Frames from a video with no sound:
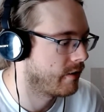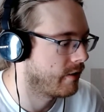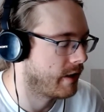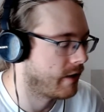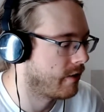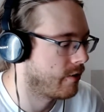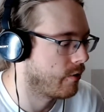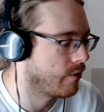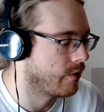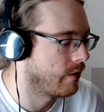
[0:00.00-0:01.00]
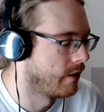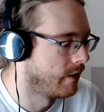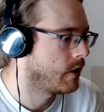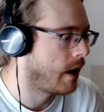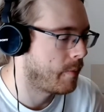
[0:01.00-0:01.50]
like, seriously.
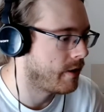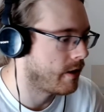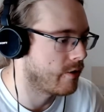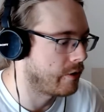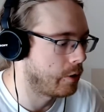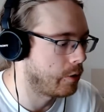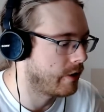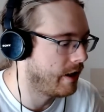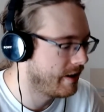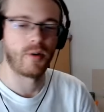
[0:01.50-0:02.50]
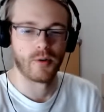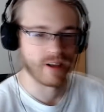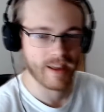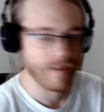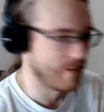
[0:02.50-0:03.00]
Gabby is literally- Poor
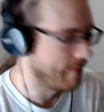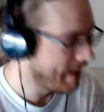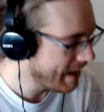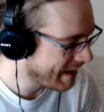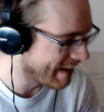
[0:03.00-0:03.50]
Gabby, man.